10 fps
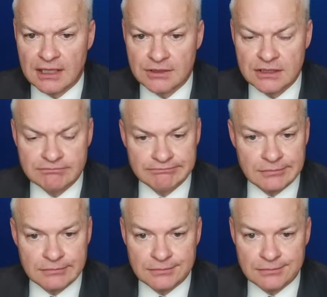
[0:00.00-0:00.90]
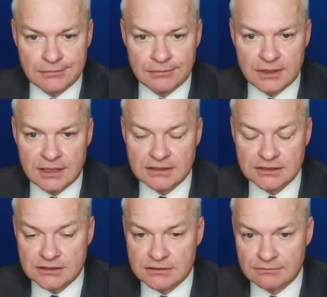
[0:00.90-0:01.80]
there, but
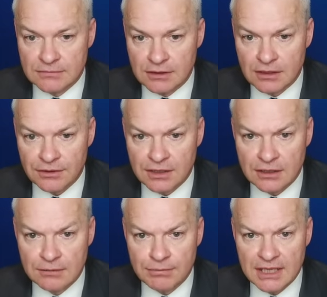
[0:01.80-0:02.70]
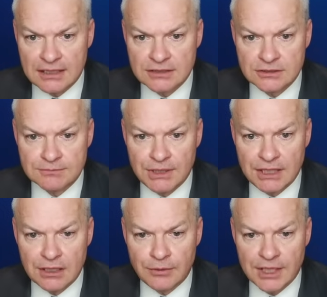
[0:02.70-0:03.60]
that's nothing compared to
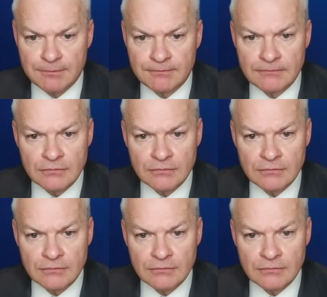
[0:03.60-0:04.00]
bingoing.